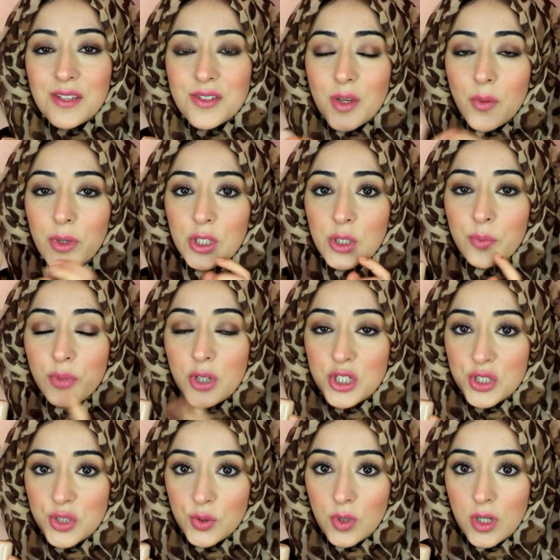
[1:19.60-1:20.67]
So when you
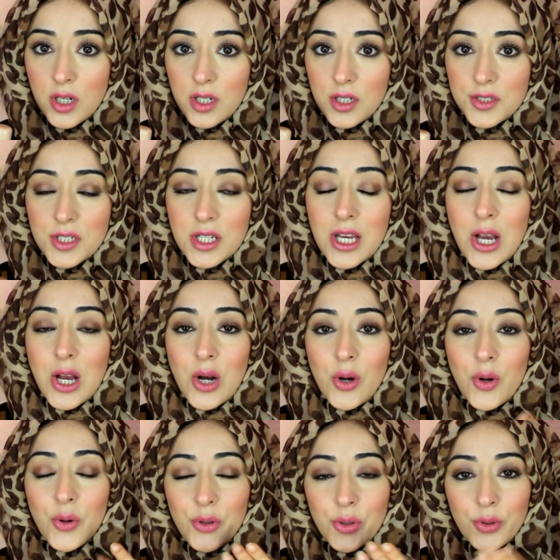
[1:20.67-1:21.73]
brush too hard,
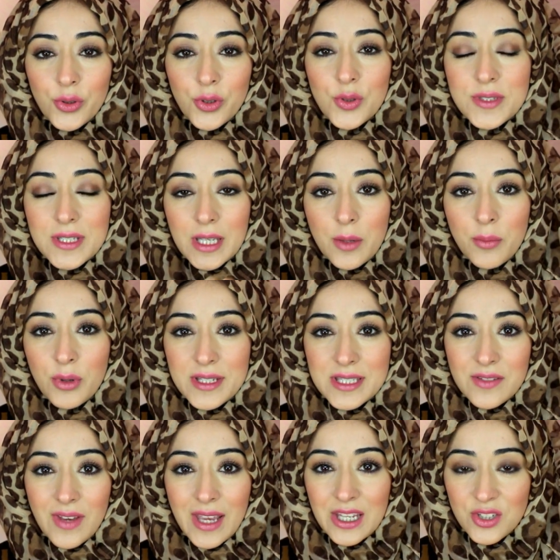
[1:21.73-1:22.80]
or you're using
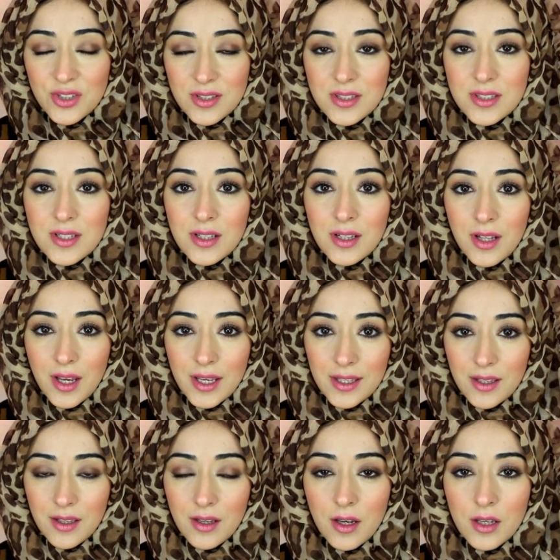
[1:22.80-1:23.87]
abrasive agents
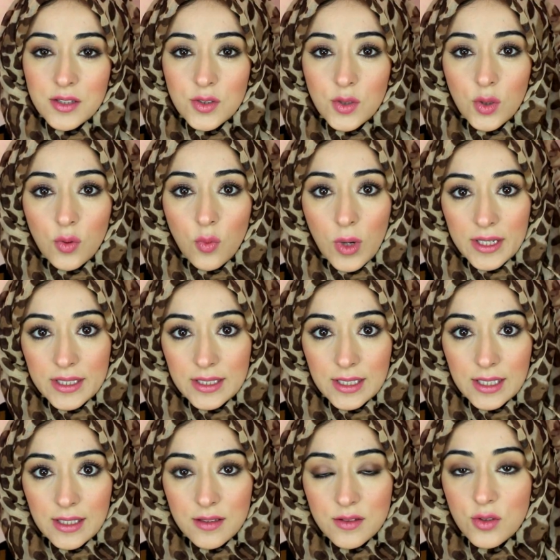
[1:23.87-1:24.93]
like a tooth
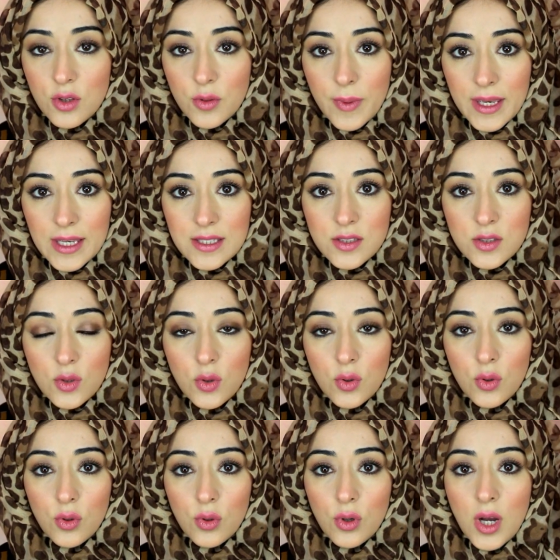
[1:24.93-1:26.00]
whitening toothpaste
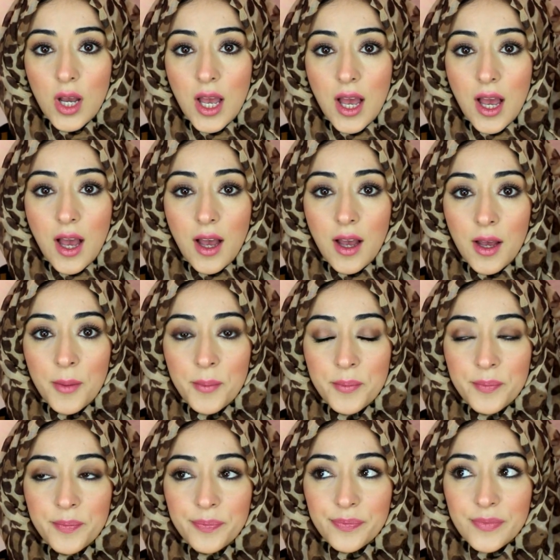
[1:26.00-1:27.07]
or
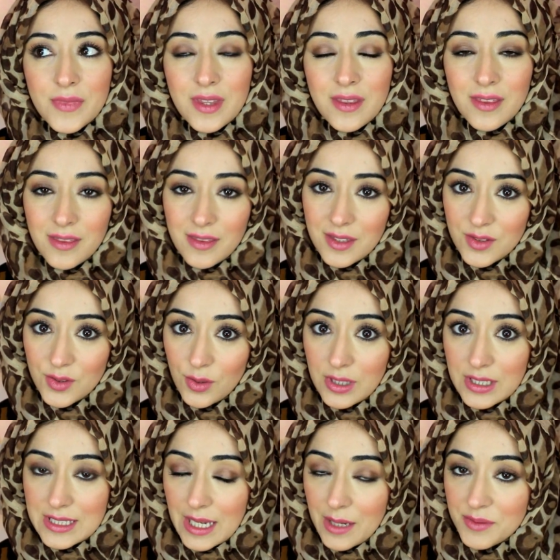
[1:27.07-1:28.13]
the
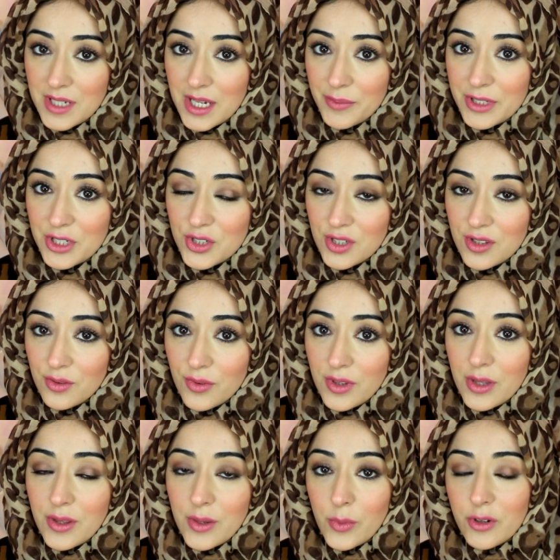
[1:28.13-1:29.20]
toothy tabs that I mentioned,
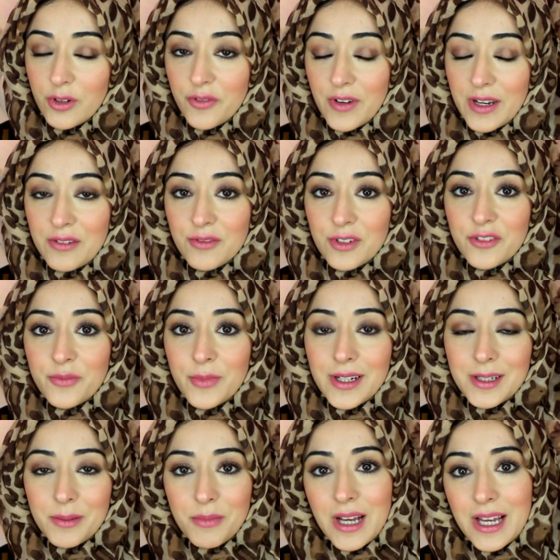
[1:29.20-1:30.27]
although they were a favourite of
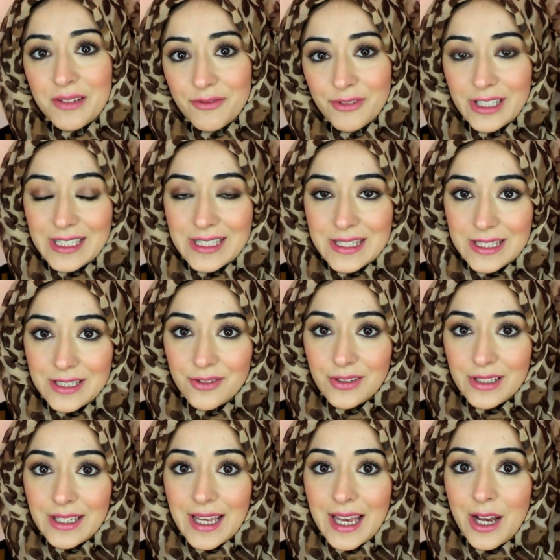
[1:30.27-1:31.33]
mine, I'm kind of
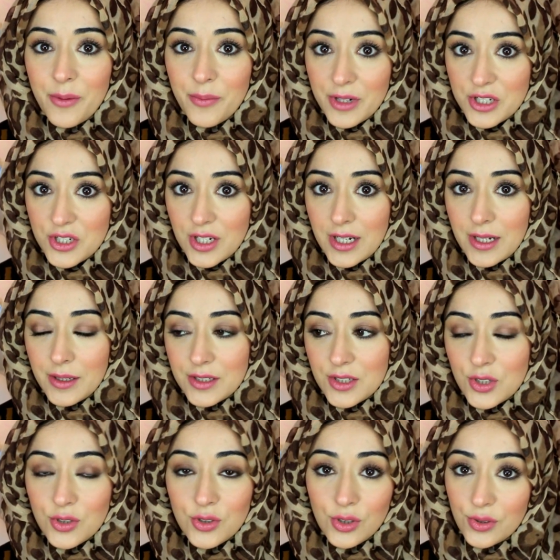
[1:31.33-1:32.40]
reconsidering how much I
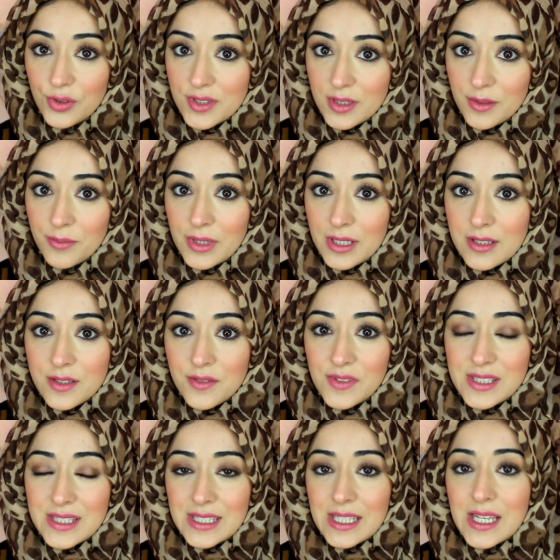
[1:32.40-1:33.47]
should use them, because
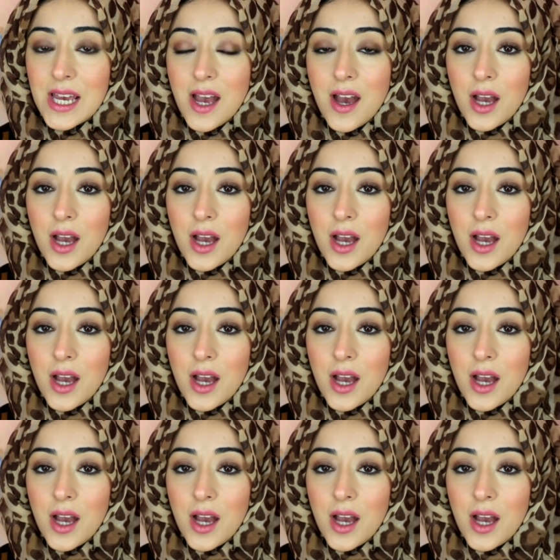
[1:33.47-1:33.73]
obviously